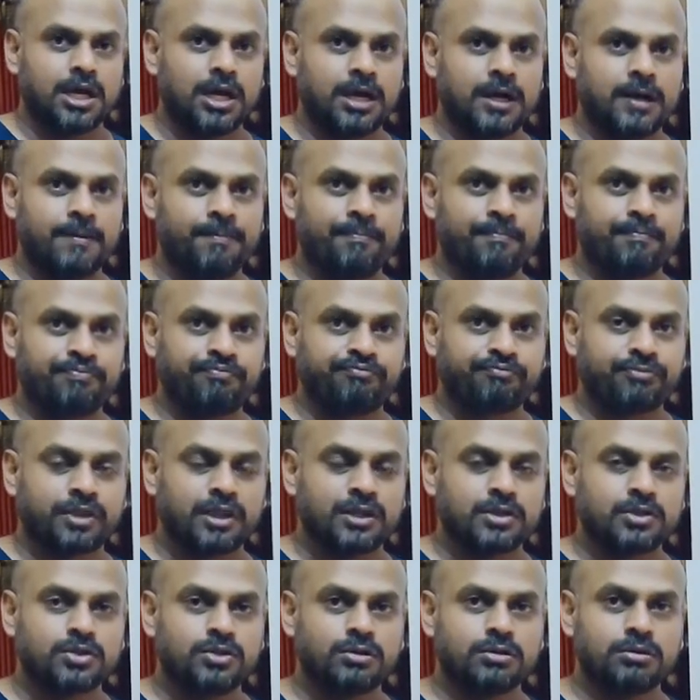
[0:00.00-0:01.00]
Um,
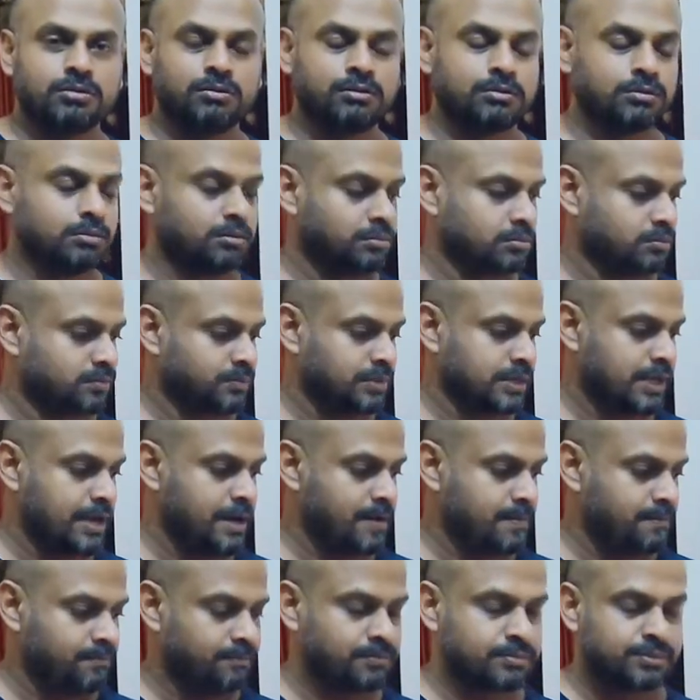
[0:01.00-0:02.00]
so
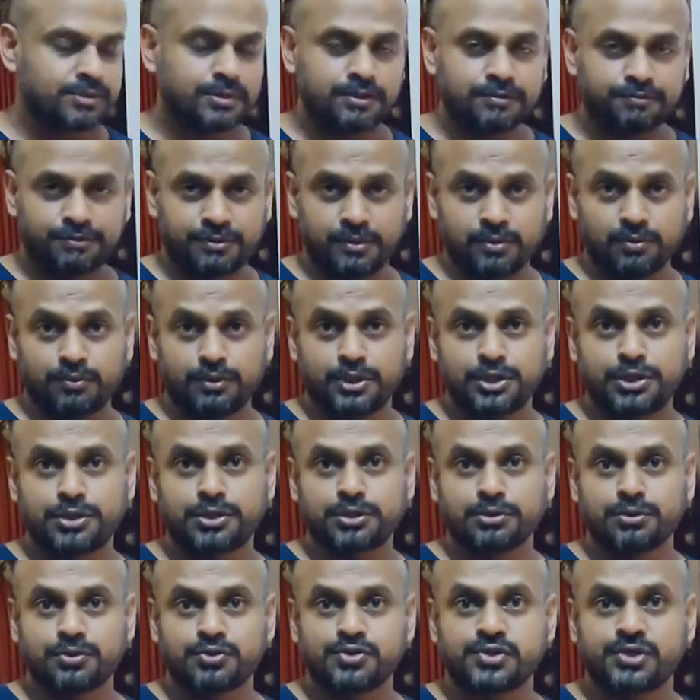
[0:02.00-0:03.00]
yeah, if you
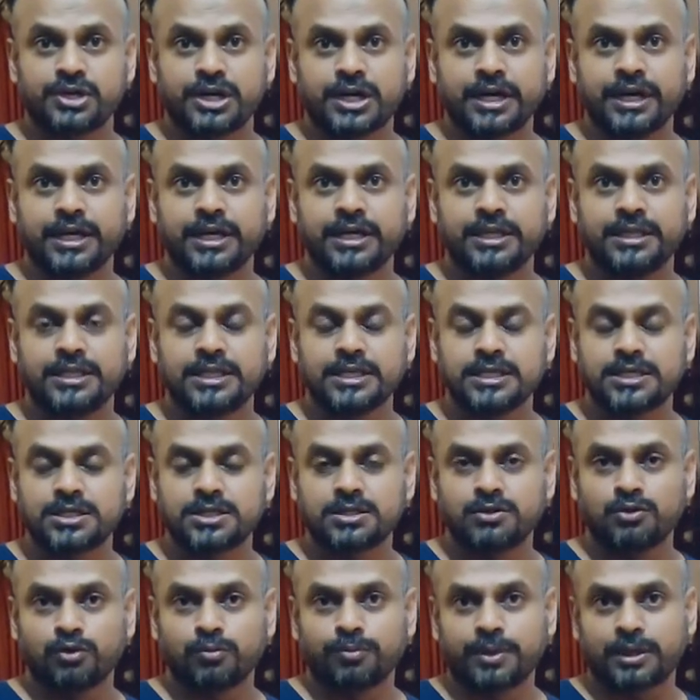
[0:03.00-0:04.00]
wish to try this
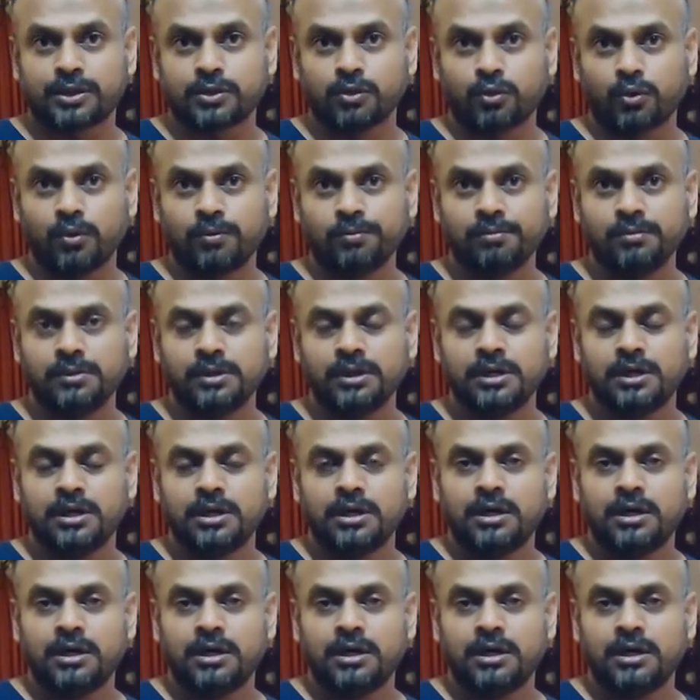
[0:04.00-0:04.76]
soup at home,